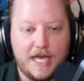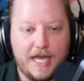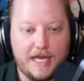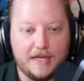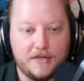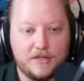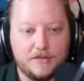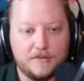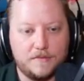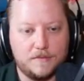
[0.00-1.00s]
and
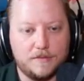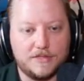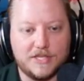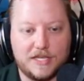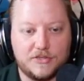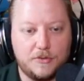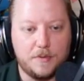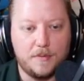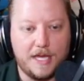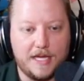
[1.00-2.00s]
looks like
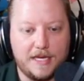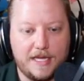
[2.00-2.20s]
Superman